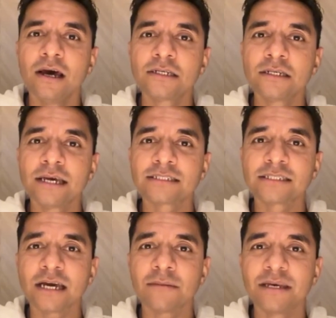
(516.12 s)
Until next
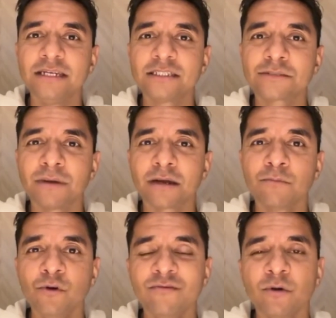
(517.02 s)
time, eat smart,
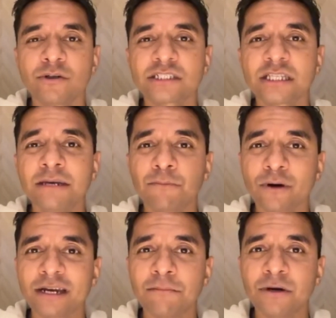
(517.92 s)
move more, sleep
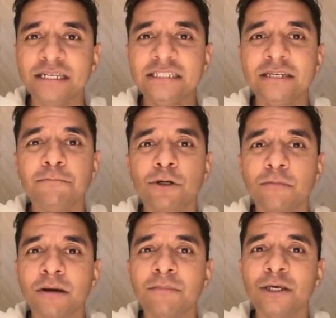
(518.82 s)
right, breathe deep, and
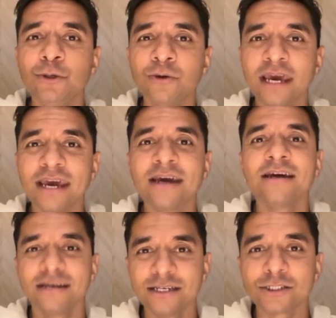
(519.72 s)
remember you
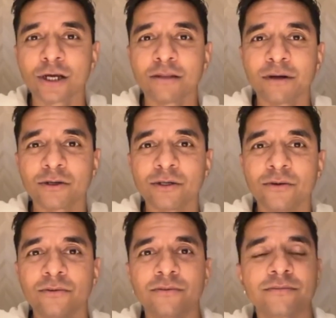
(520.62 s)
care. It's all about
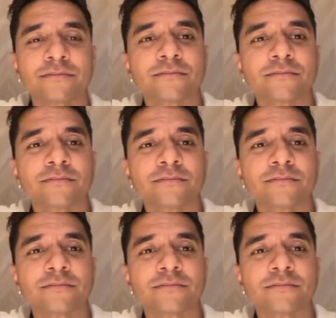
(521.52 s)
you.